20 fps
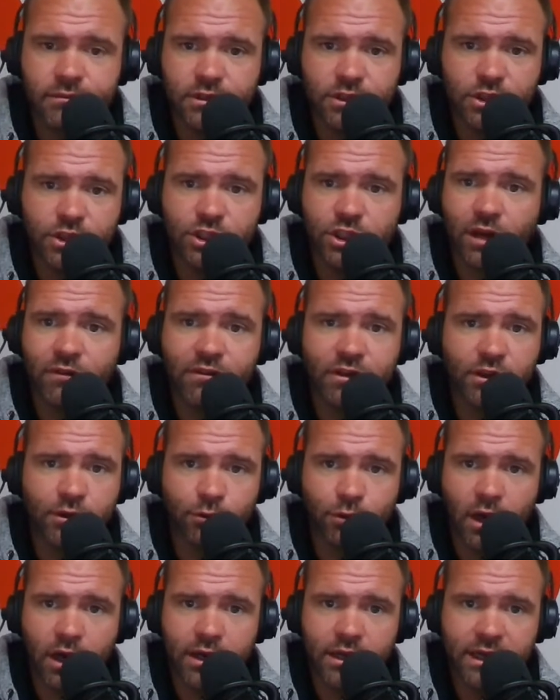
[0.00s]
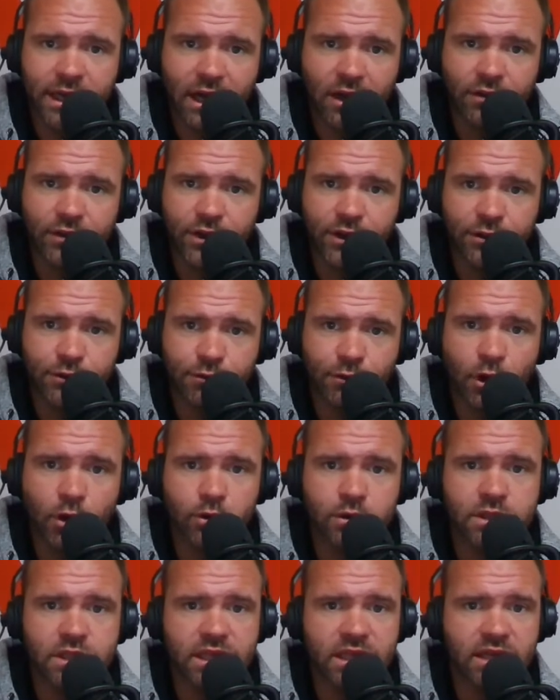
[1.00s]
shoving the run down their
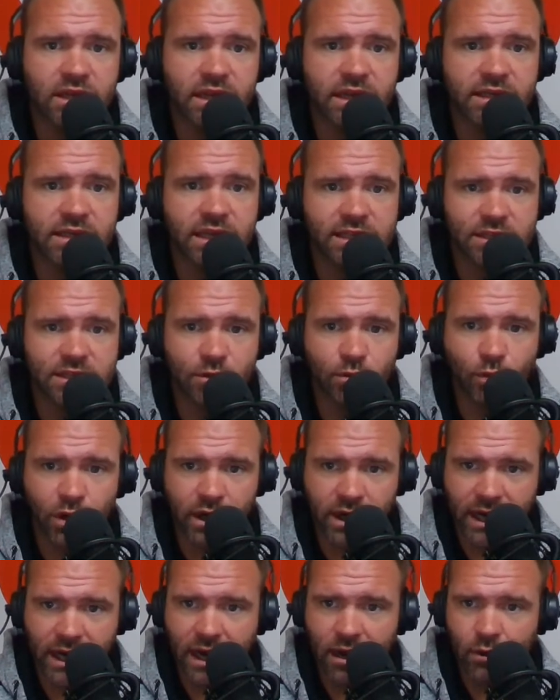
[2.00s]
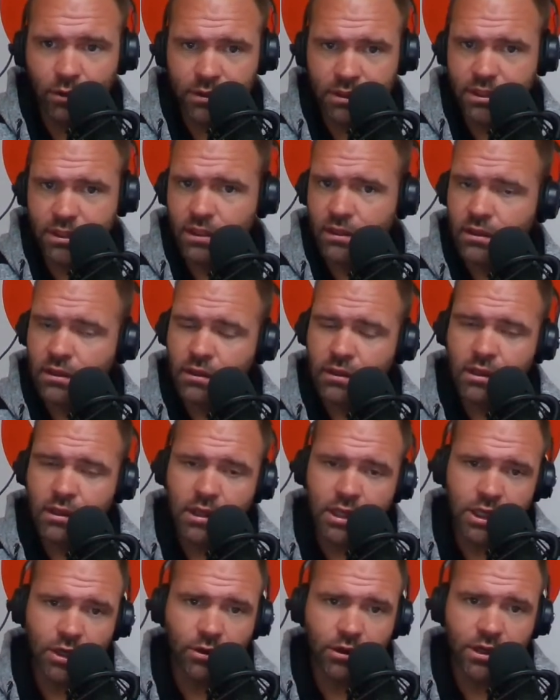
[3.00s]
throats, it it doesn't work out.
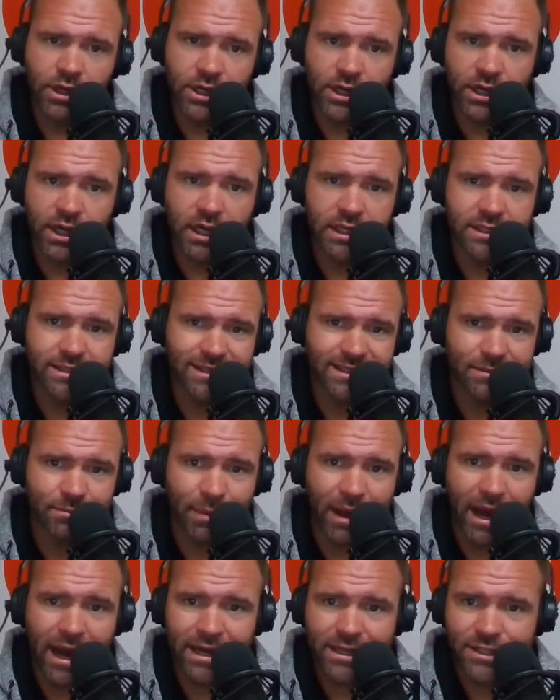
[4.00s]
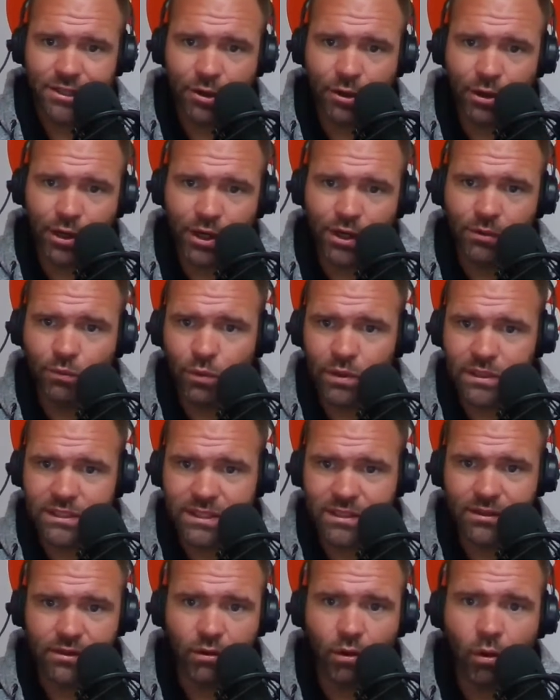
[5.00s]
You know, Kirk Cousins' box score
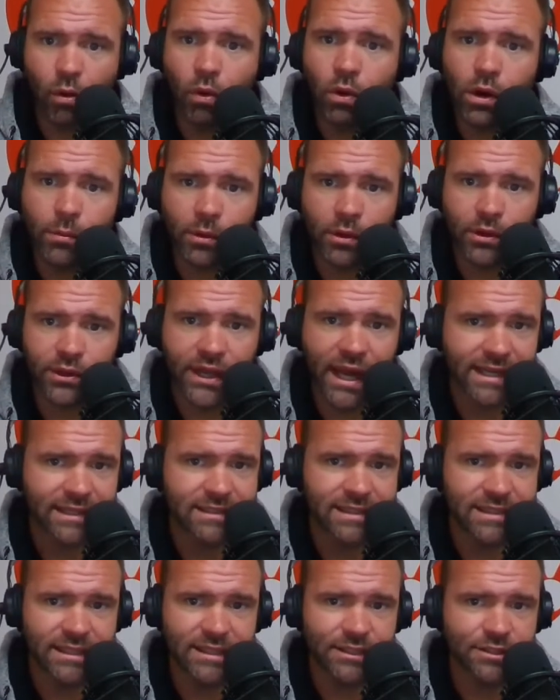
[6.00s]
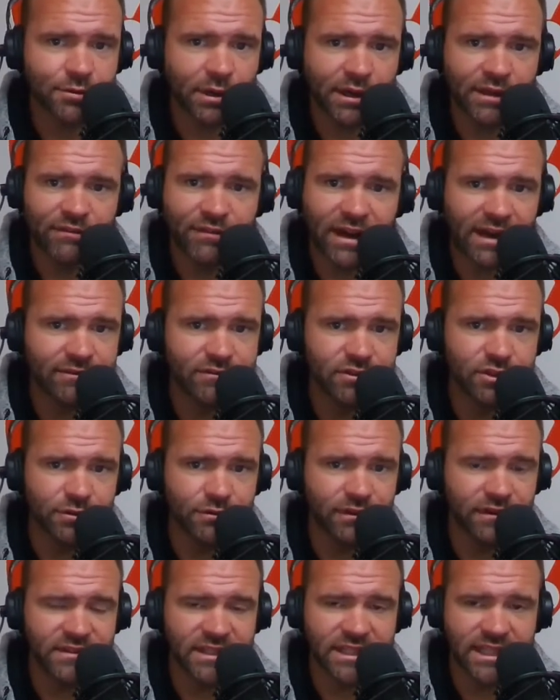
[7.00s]
wasn't horrible. 19 to 25,
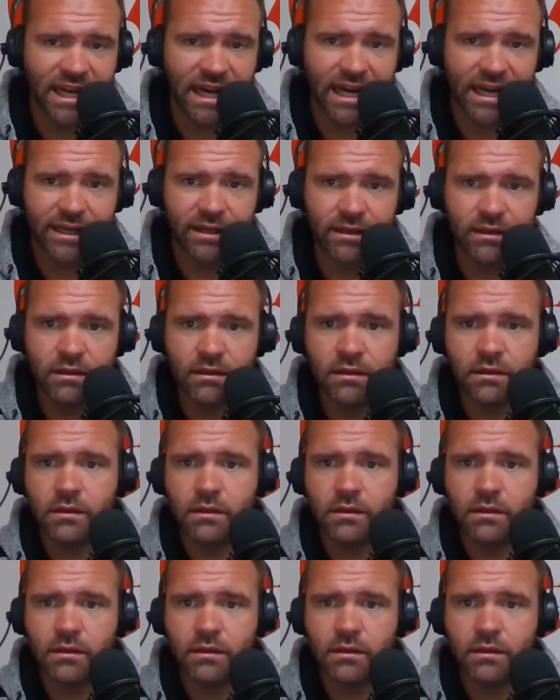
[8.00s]
259,